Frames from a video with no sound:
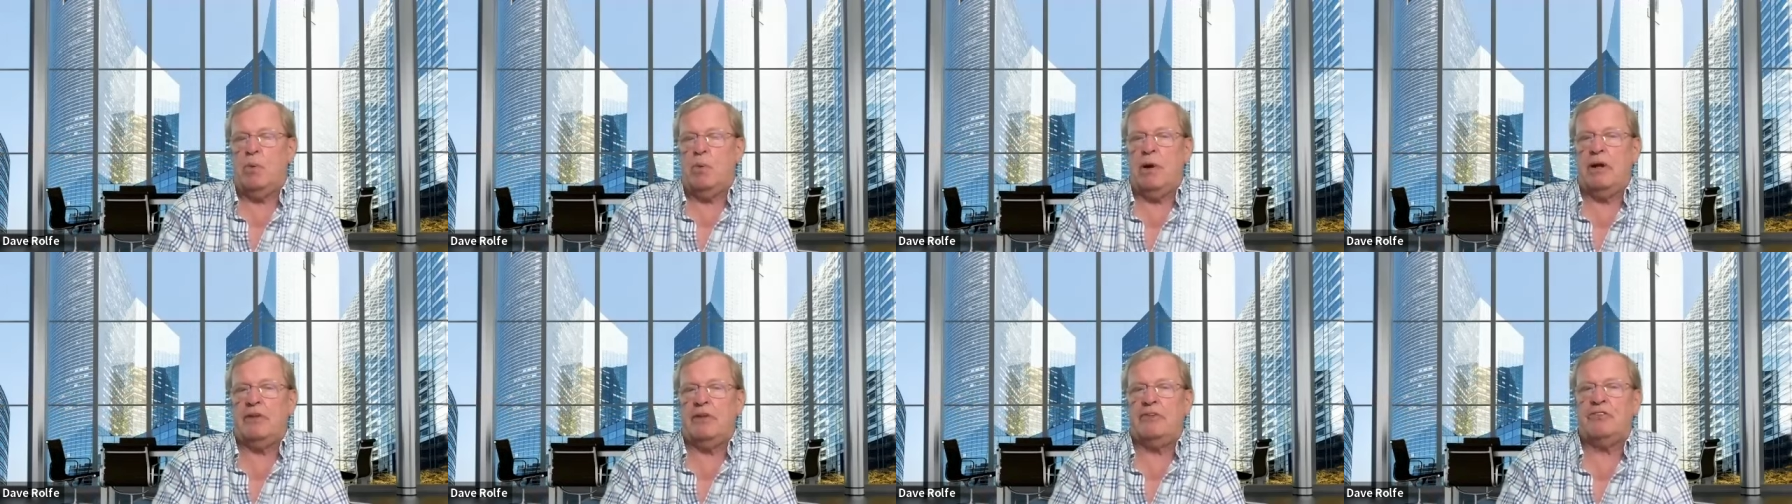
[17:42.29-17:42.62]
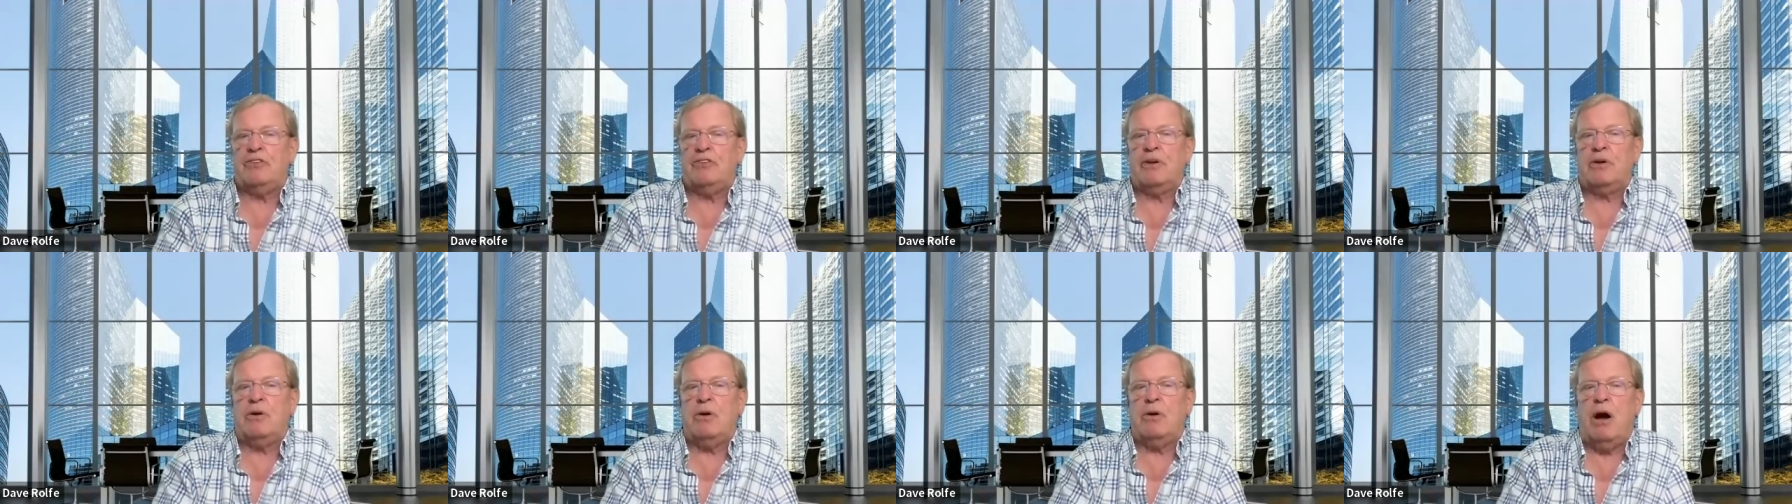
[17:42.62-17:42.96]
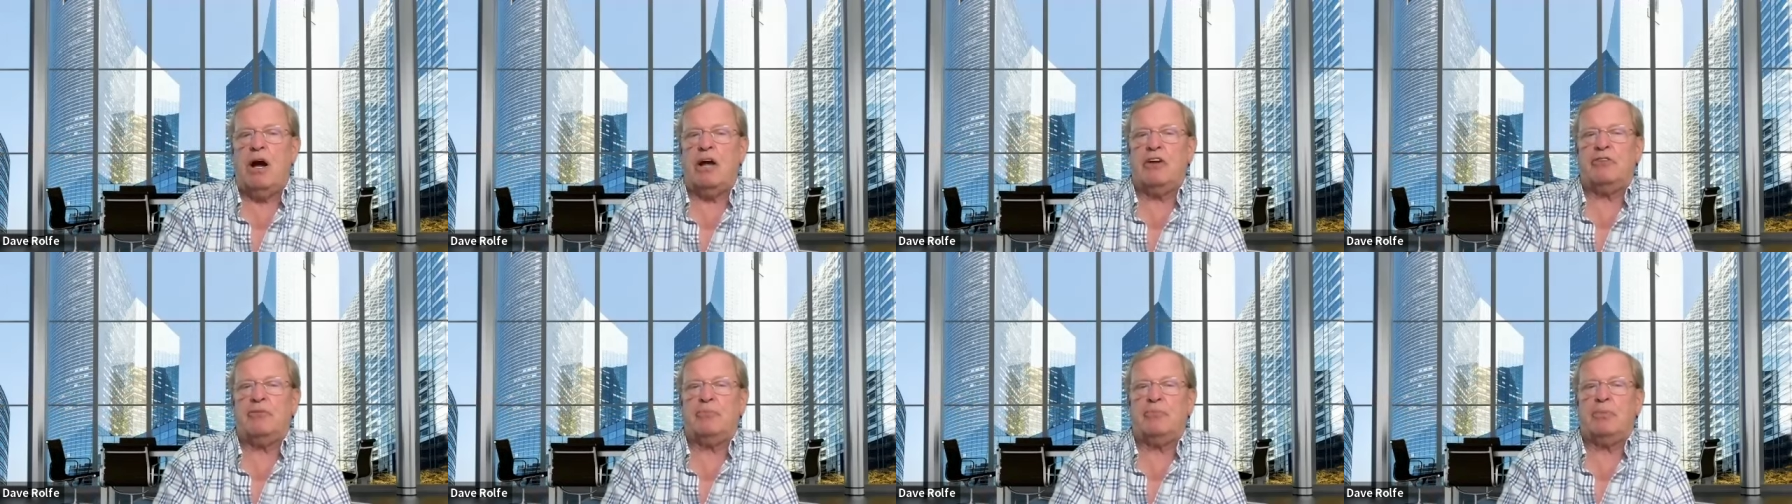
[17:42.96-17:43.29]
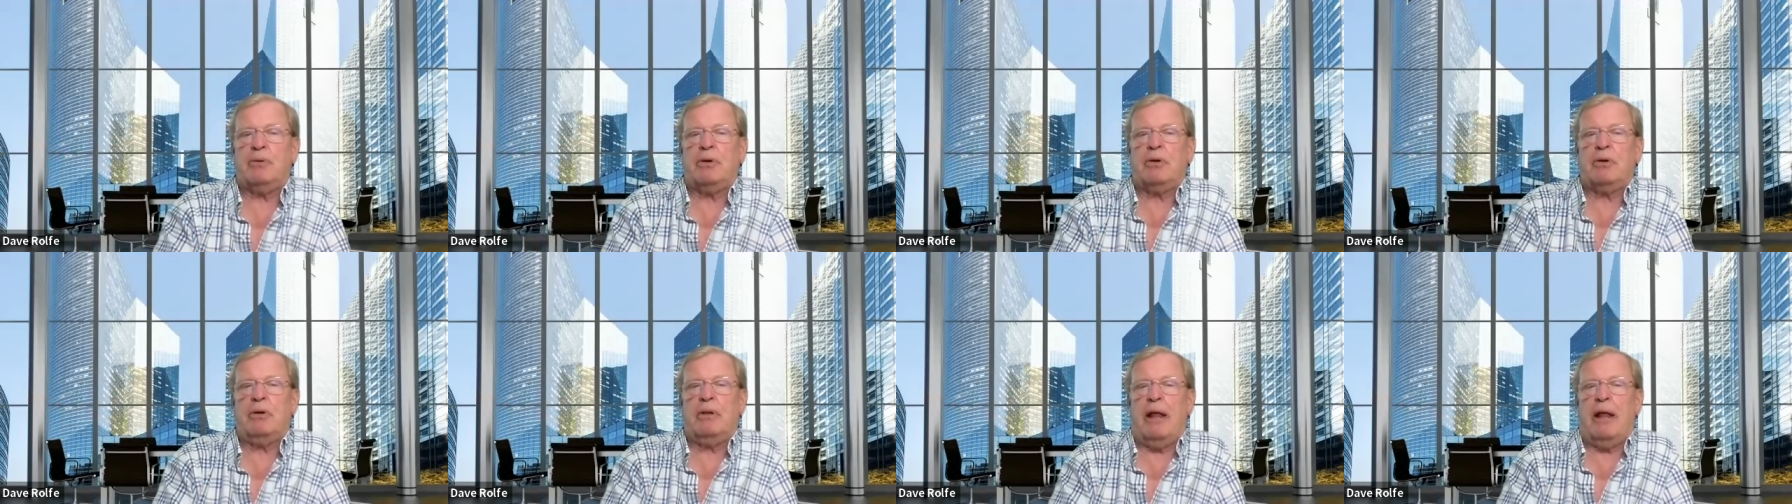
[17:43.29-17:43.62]
what's the cost
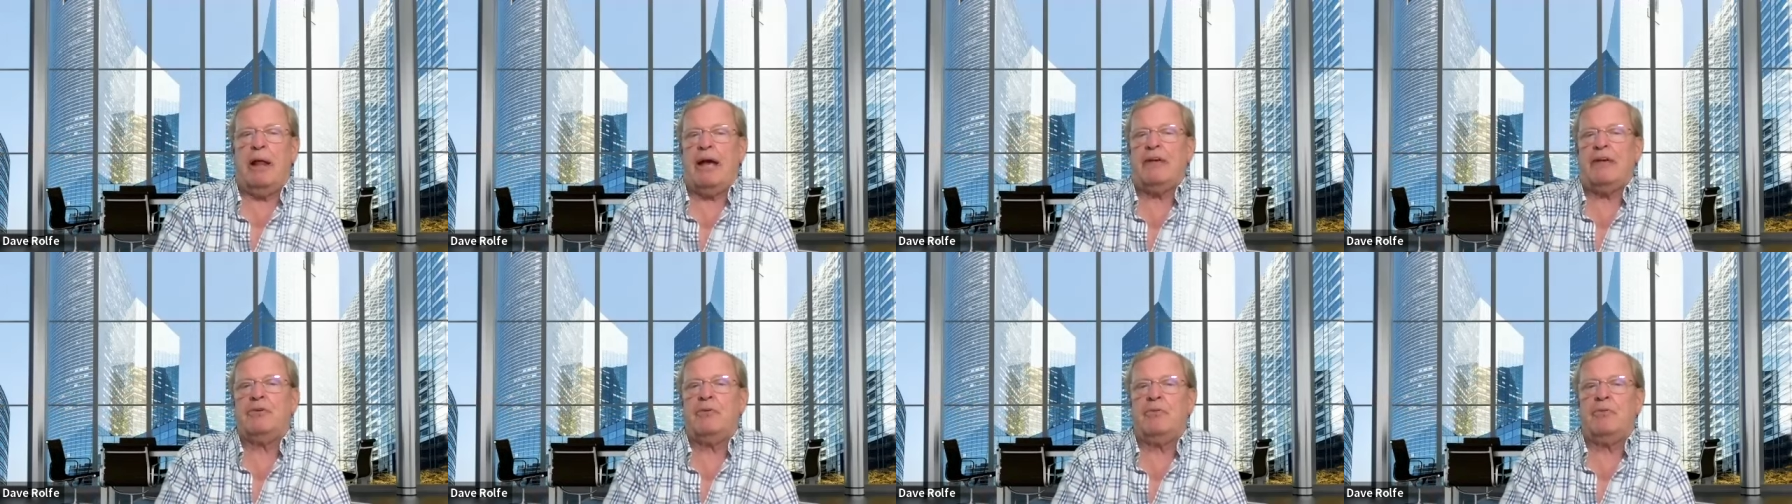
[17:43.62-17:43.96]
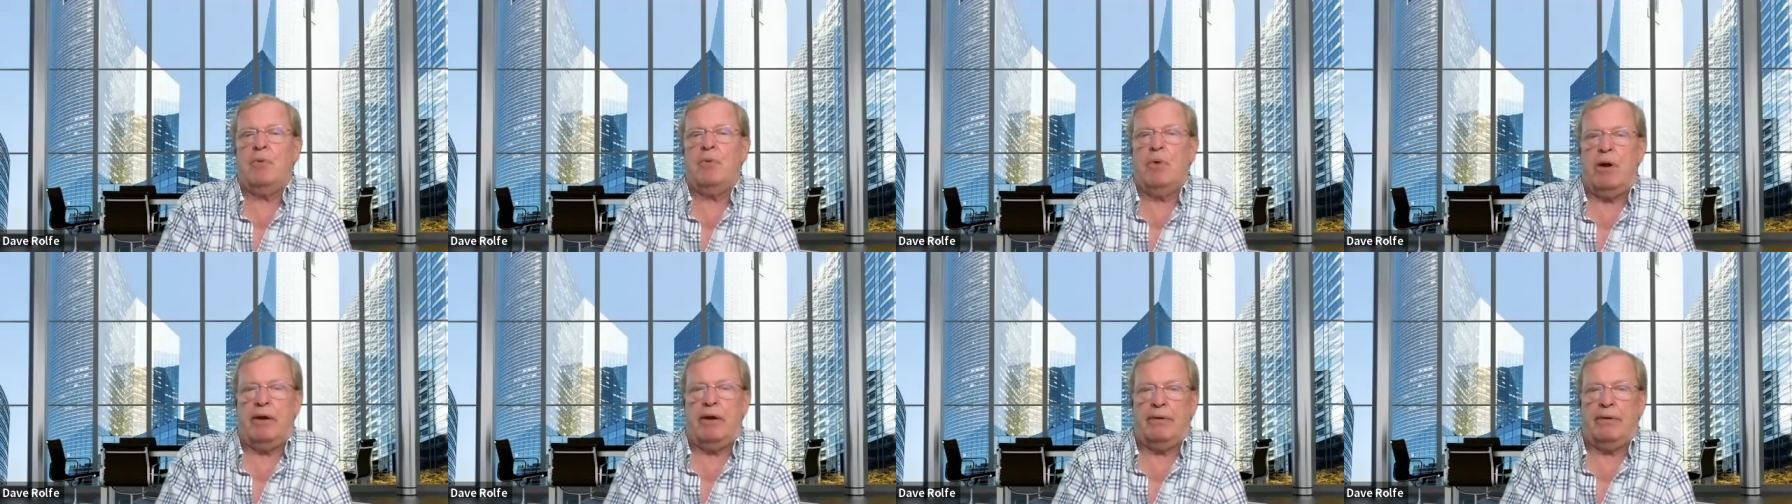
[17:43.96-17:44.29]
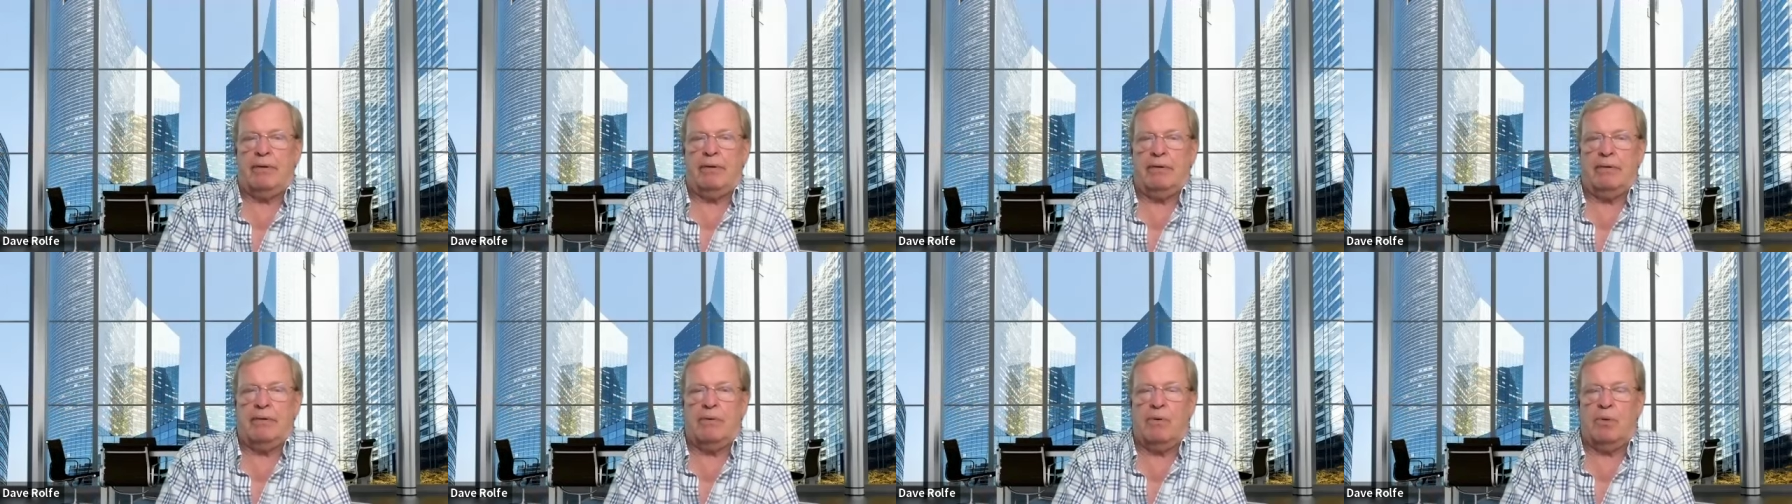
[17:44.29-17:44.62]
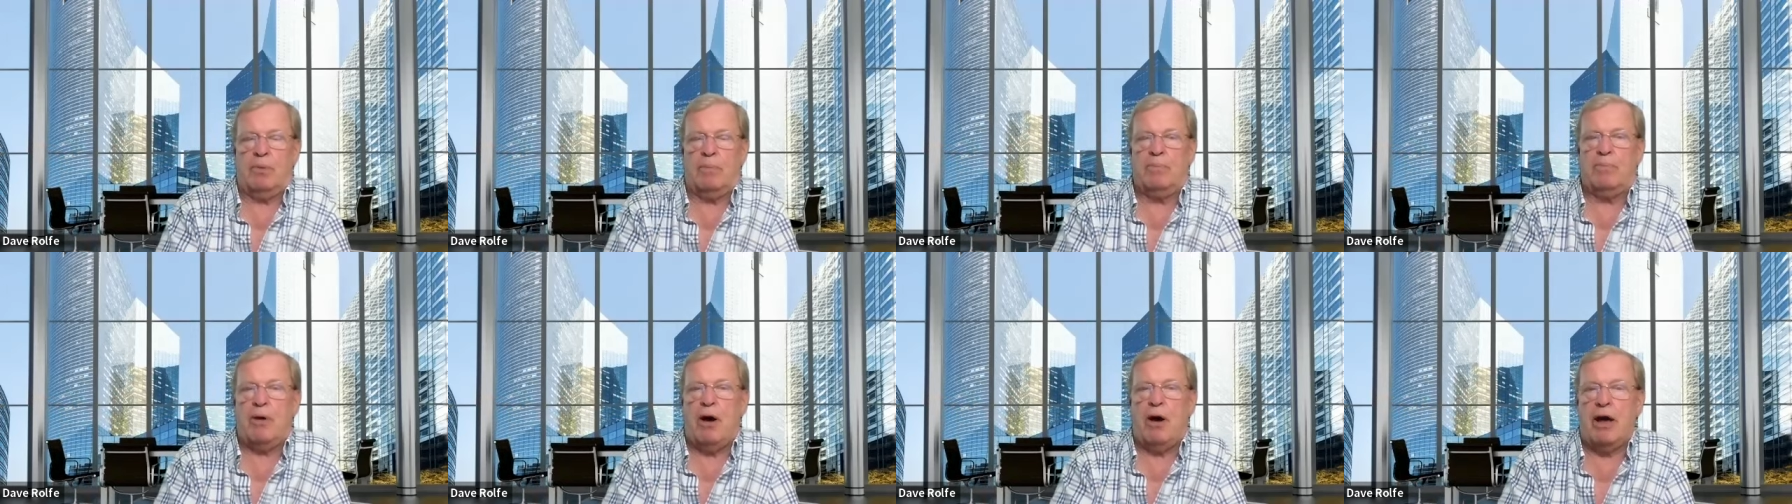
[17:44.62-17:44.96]
per glass of water
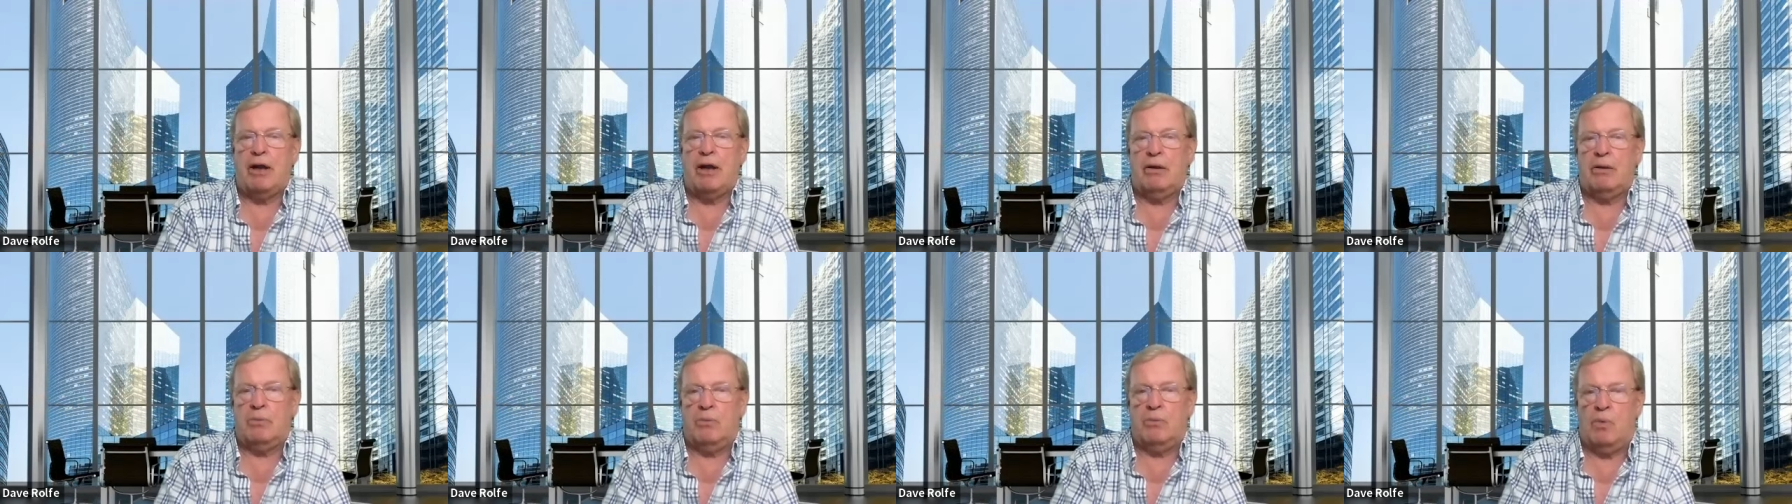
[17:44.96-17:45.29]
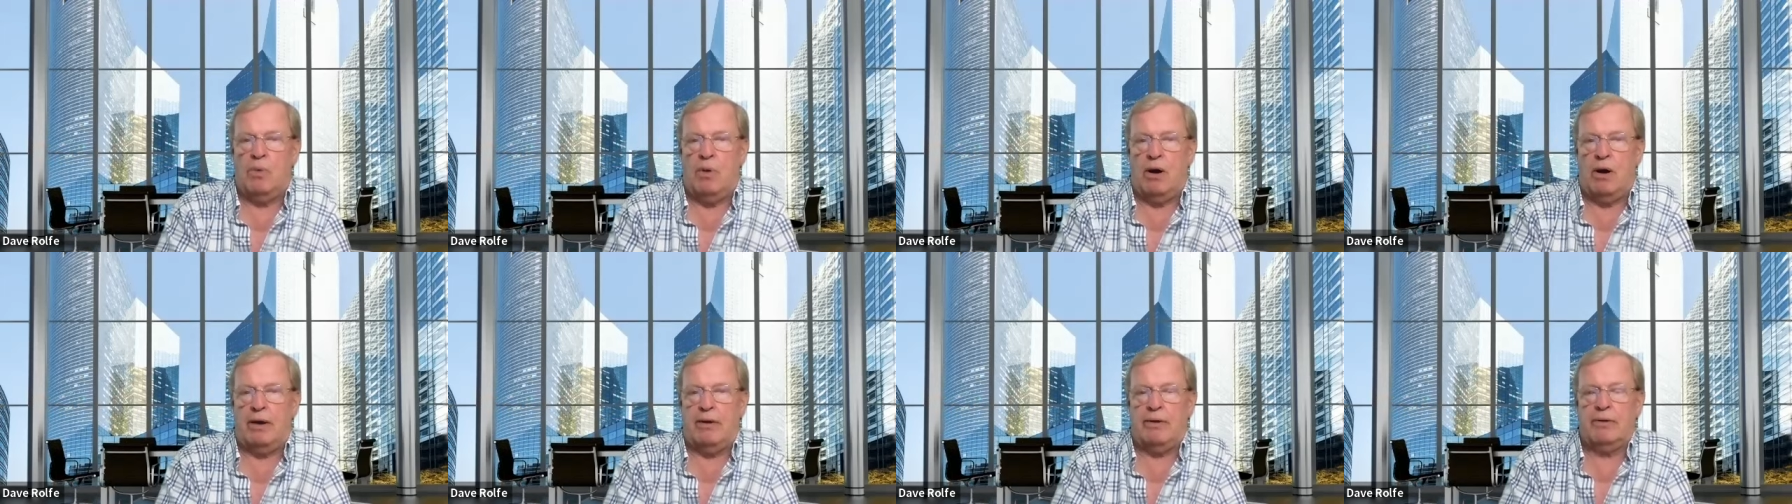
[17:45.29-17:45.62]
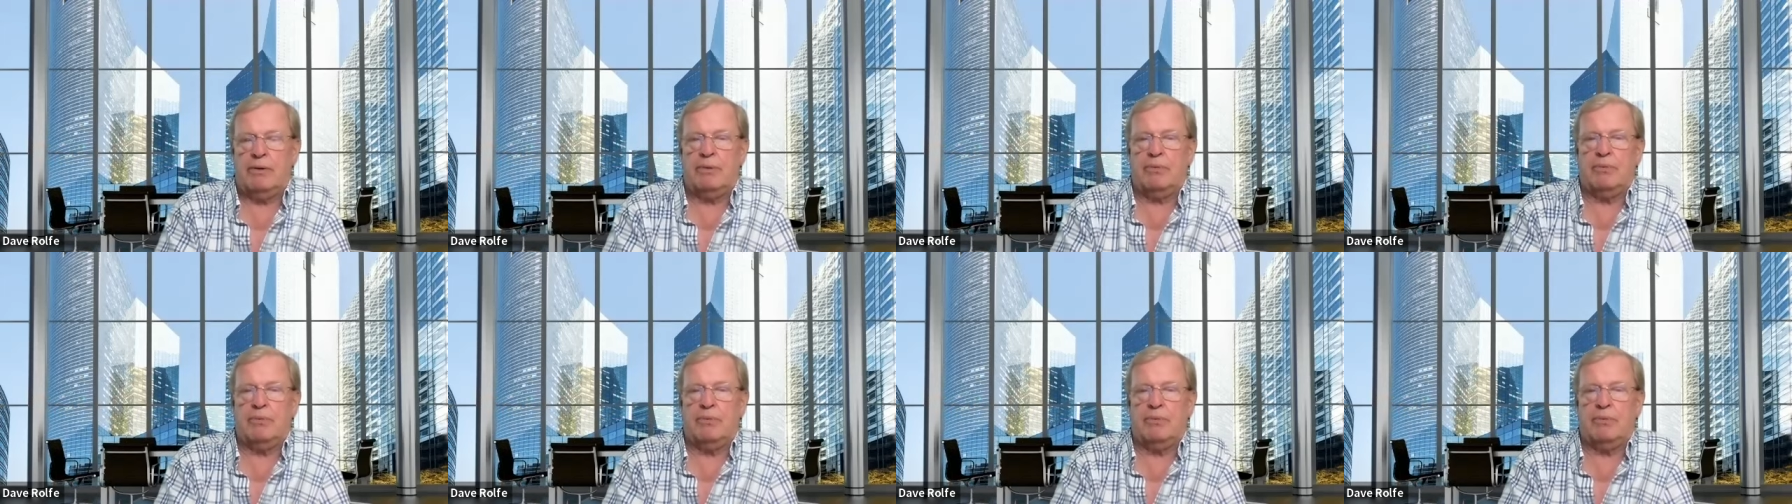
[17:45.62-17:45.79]
or bottled water,